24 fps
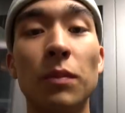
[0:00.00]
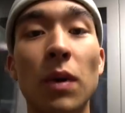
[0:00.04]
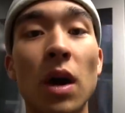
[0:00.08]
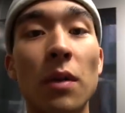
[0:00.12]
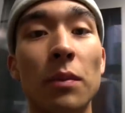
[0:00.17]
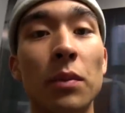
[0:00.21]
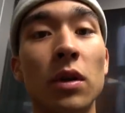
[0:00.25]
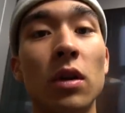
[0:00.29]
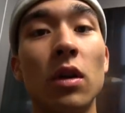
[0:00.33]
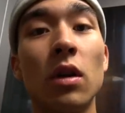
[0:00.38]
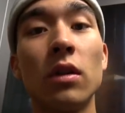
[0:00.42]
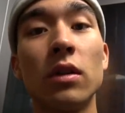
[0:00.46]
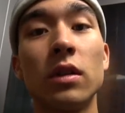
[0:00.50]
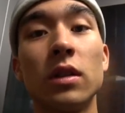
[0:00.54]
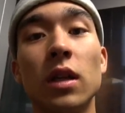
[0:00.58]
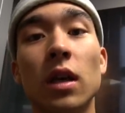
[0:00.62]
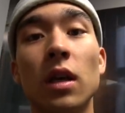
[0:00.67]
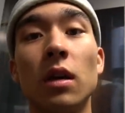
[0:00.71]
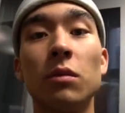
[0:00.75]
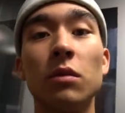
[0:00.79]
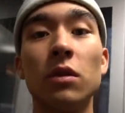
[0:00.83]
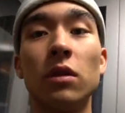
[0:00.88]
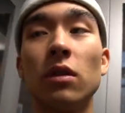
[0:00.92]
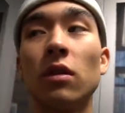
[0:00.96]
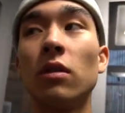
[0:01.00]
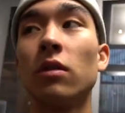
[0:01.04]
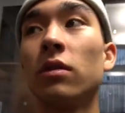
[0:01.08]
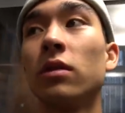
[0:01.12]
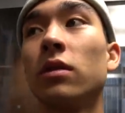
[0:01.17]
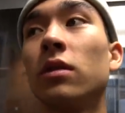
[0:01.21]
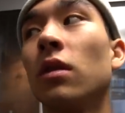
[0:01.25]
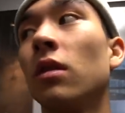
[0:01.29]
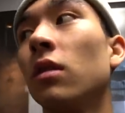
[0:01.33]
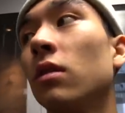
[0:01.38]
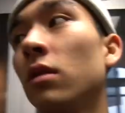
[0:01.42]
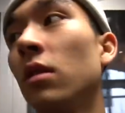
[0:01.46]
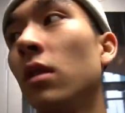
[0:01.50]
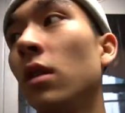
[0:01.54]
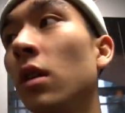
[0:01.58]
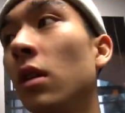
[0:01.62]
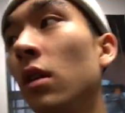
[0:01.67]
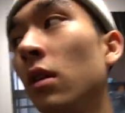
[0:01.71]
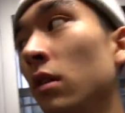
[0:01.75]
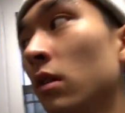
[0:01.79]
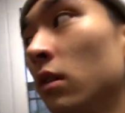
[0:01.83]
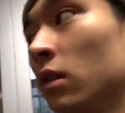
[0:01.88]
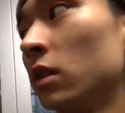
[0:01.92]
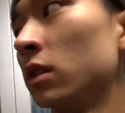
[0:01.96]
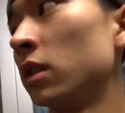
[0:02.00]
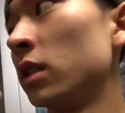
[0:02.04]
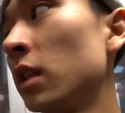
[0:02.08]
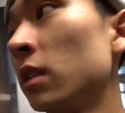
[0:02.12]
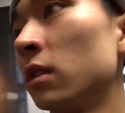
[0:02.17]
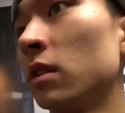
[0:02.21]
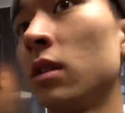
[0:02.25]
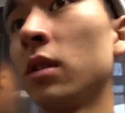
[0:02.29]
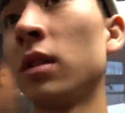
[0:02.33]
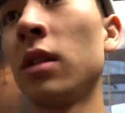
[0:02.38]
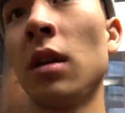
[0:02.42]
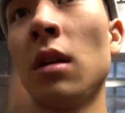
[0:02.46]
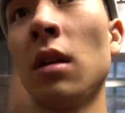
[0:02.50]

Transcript: Popping all the time, you know, so... Let's check this